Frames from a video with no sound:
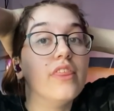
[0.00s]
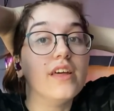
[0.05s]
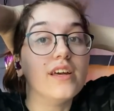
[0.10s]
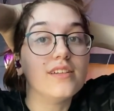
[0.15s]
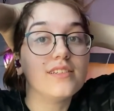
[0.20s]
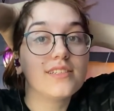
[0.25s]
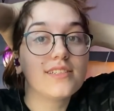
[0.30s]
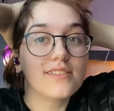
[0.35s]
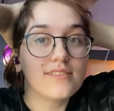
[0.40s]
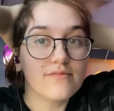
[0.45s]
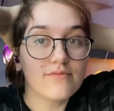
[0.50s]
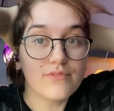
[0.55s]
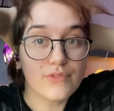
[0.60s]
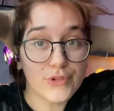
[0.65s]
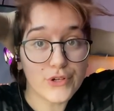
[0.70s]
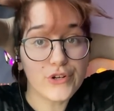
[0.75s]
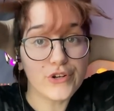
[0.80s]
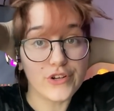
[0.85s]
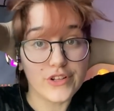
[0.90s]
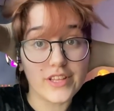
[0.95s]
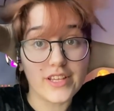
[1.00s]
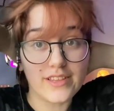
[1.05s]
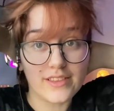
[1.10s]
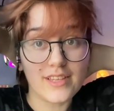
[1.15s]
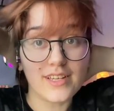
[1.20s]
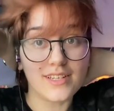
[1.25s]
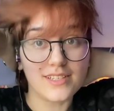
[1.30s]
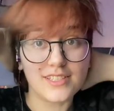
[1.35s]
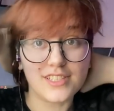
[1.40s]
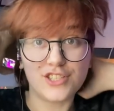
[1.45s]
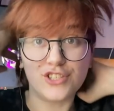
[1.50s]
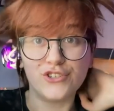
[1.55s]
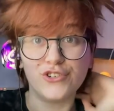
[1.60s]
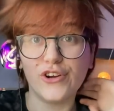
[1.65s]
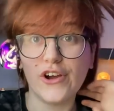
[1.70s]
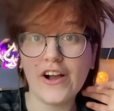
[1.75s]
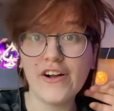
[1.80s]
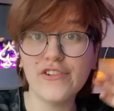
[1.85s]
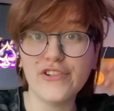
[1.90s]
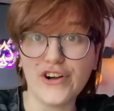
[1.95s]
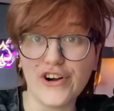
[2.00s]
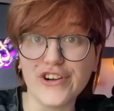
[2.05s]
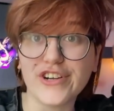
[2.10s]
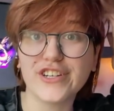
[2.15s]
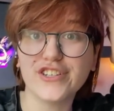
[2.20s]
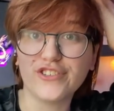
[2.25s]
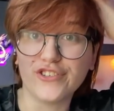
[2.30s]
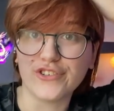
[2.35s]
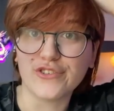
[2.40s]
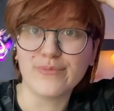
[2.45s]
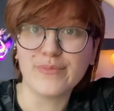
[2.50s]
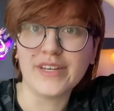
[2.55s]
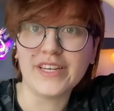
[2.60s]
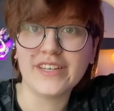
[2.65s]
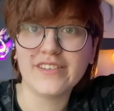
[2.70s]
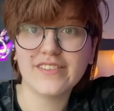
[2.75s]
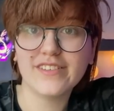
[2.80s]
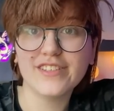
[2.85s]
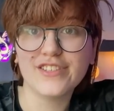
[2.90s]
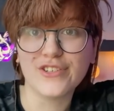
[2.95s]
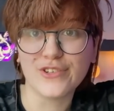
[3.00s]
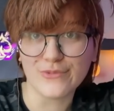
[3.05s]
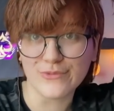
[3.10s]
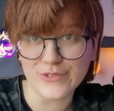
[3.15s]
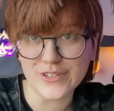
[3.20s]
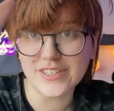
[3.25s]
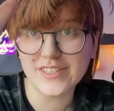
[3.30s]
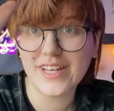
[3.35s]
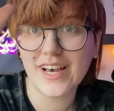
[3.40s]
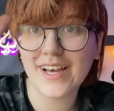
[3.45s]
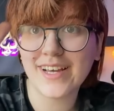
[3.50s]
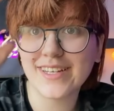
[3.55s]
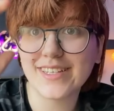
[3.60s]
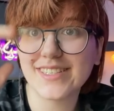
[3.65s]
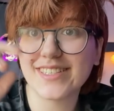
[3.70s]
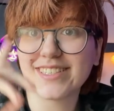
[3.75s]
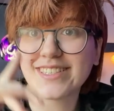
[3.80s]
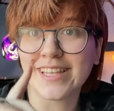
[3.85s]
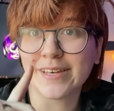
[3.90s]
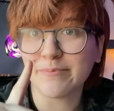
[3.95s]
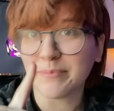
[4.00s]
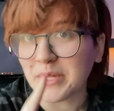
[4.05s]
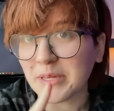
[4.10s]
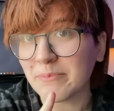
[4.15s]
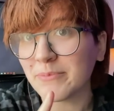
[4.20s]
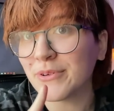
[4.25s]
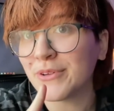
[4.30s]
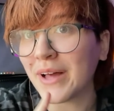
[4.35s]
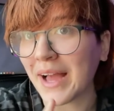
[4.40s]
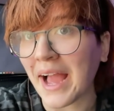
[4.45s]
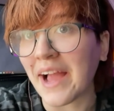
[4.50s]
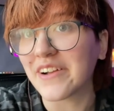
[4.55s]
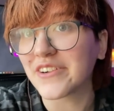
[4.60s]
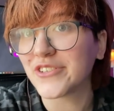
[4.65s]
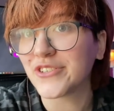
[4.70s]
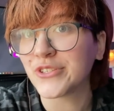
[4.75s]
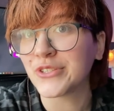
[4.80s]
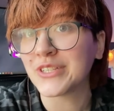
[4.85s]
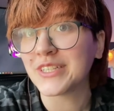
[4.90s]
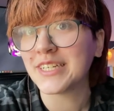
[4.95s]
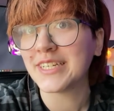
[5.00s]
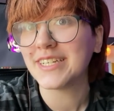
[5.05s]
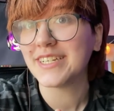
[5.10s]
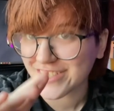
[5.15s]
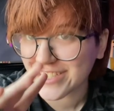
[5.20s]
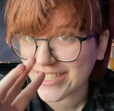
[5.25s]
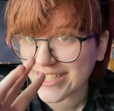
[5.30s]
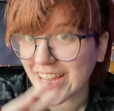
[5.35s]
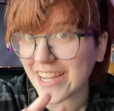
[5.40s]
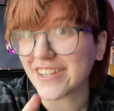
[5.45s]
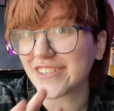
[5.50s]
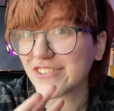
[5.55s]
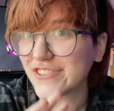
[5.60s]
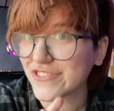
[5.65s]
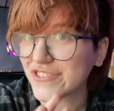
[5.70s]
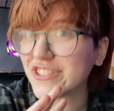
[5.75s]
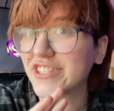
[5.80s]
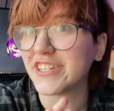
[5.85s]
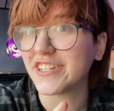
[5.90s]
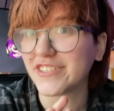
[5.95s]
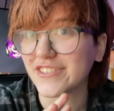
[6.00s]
this. Literally this. Do you know how long it took me to realize that people actually are sexually